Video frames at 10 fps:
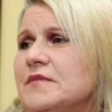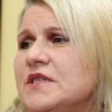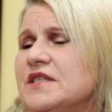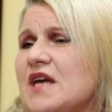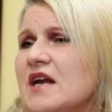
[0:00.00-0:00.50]

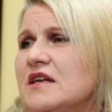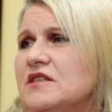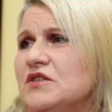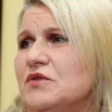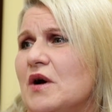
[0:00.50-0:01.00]

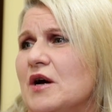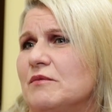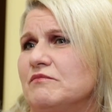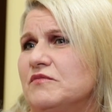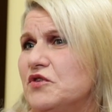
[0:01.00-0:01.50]
decided to
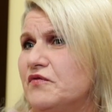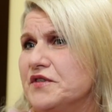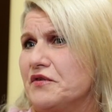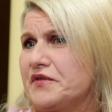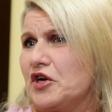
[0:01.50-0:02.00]
um, do
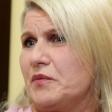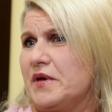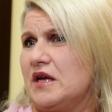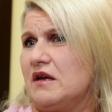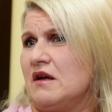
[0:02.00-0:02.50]
physical
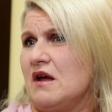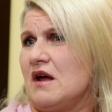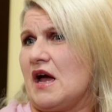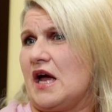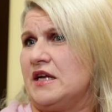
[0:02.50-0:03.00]
therapy
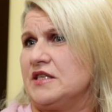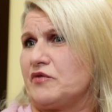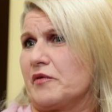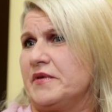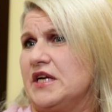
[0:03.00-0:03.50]
on
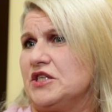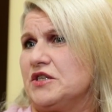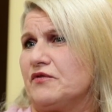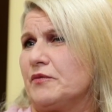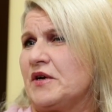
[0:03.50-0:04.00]
his
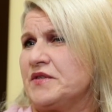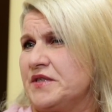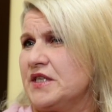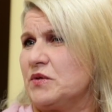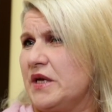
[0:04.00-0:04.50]
recommendation for about
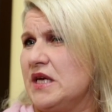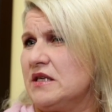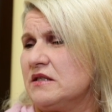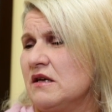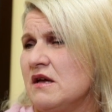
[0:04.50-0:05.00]
six
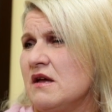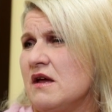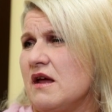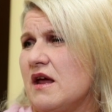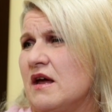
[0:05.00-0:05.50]
weeks.
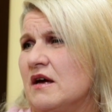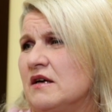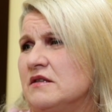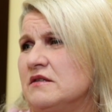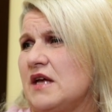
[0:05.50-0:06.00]

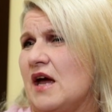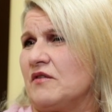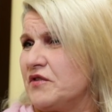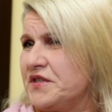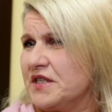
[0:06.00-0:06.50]
And
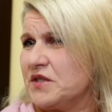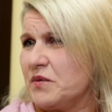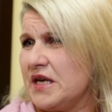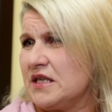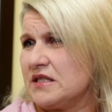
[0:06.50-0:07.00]
after the six
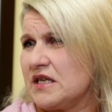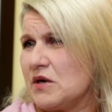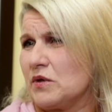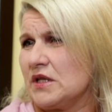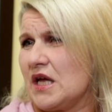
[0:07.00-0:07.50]
weeks,
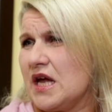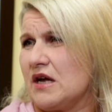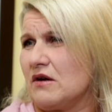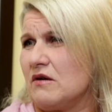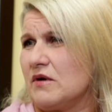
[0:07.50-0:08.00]
they were
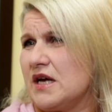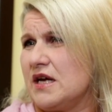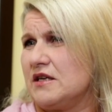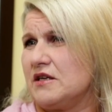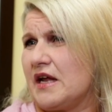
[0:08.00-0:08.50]
like,
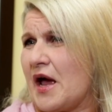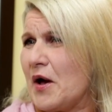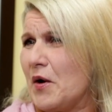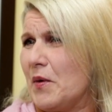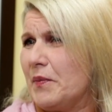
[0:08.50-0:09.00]
okay, did it
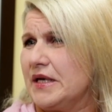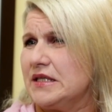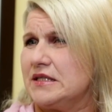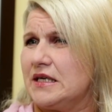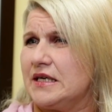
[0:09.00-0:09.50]
help?
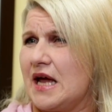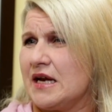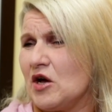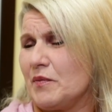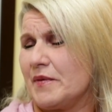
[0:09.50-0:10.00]
It did
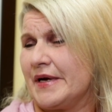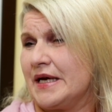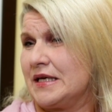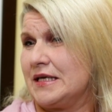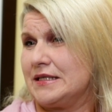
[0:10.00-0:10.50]
not help. I'm
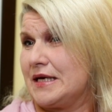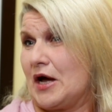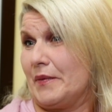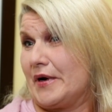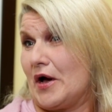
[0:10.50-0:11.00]
like, it didn't
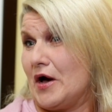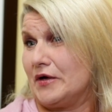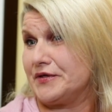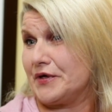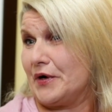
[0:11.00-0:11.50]
help at
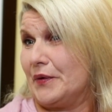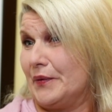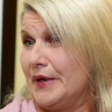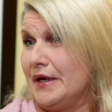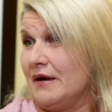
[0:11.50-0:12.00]
all. So